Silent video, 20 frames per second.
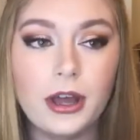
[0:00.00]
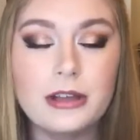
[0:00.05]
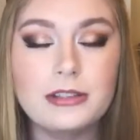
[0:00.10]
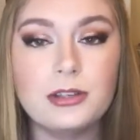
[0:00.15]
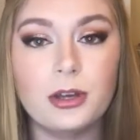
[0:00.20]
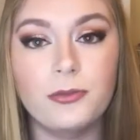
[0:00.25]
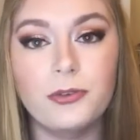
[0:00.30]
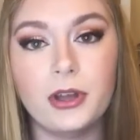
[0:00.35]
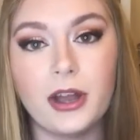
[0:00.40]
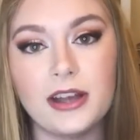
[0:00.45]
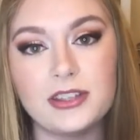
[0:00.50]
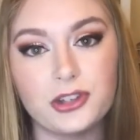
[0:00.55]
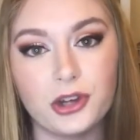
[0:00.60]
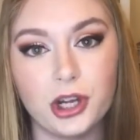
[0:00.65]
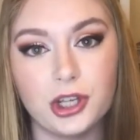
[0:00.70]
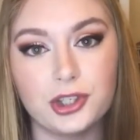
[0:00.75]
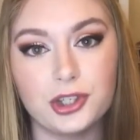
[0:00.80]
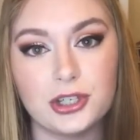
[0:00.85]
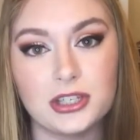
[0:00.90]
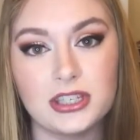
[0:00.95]
So if you guys are
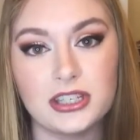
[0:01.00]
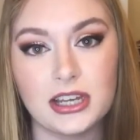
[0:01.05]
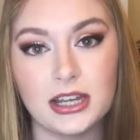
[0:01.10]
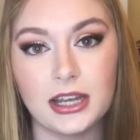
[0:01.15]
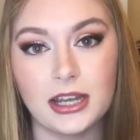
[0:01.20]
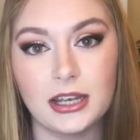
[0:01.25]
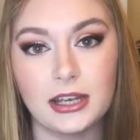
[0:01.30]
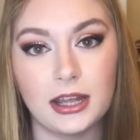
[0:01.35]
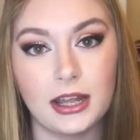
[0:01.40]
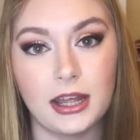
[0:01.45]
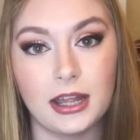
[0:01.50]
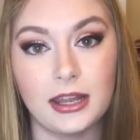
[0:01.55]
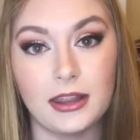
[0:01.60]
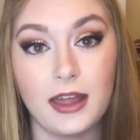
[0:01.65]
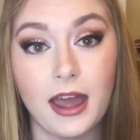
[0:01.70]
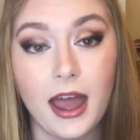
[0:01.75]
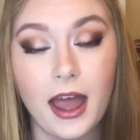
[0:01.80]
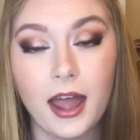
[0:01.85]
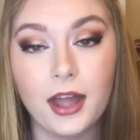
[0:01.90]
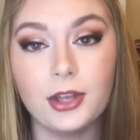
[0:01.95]
interested in
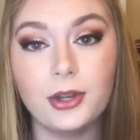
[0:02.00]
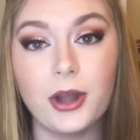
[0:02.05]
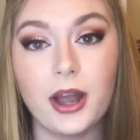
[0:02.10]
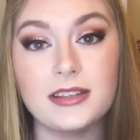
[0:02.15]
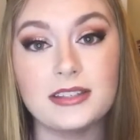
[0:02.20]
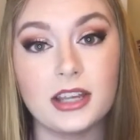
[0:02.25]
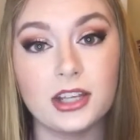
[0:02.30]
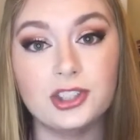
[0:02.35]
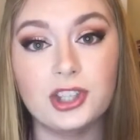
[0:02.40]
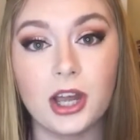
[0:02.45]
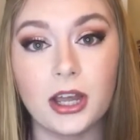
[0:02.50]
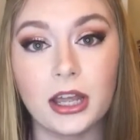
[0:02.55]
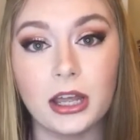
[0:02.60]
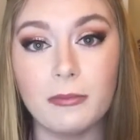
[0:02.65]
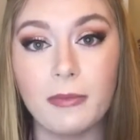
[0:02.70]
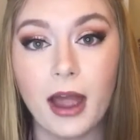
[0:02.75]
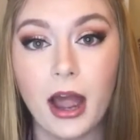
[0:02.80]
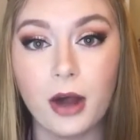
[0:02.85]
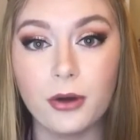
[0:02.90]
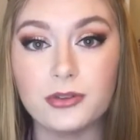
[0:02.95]
that, you guys can check
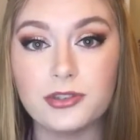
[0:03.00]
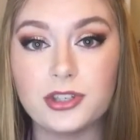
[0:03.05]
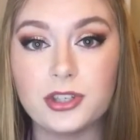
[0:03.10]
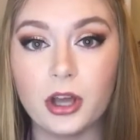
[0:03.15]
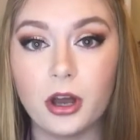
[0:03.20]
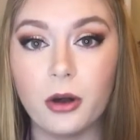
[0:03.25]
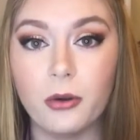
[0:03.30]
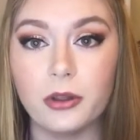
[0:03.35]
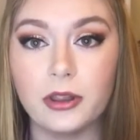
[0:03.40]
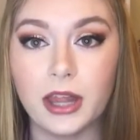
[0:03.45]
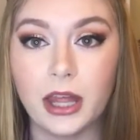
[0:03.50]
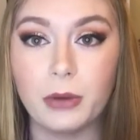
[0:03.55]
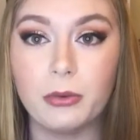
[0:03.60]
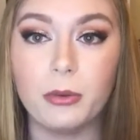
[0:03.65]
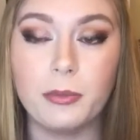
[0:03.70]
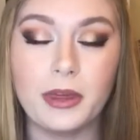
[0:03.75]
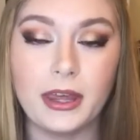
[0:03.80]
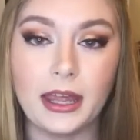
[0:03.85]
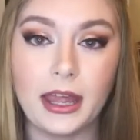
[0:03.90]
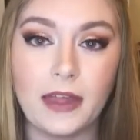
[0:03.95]
him out. So link
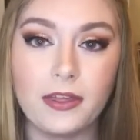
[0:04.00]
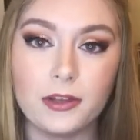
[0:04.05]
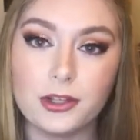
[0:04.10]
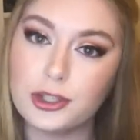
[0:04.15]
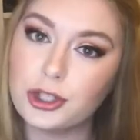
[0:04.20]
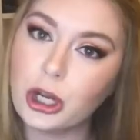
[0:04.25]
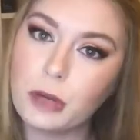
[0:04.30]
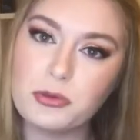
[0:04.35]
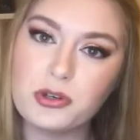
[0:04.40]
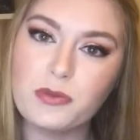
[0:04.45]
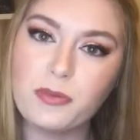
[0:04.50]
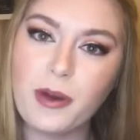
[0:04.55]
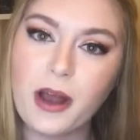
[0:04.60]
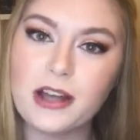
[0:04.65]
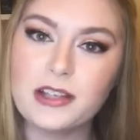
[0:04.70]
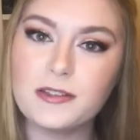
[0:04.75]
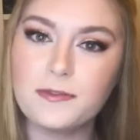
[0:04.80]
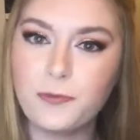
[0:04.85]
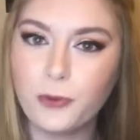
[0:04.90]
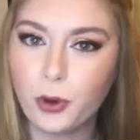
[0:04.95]
will be in the description
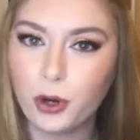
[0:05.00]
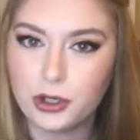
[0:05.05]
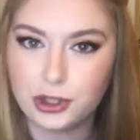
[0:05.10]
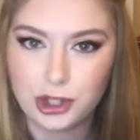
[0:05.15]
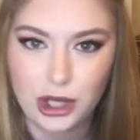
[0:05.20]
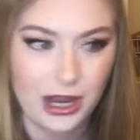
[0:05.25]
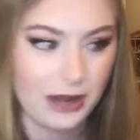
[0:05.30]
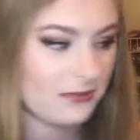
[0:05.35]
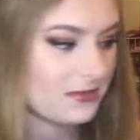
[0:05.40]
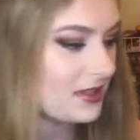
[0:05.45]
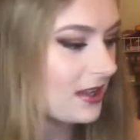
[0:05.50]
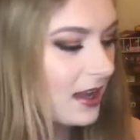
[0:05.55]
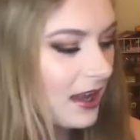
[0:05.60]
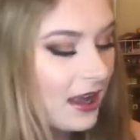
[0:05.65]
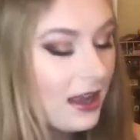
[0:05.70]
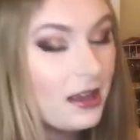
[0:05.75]
box for James.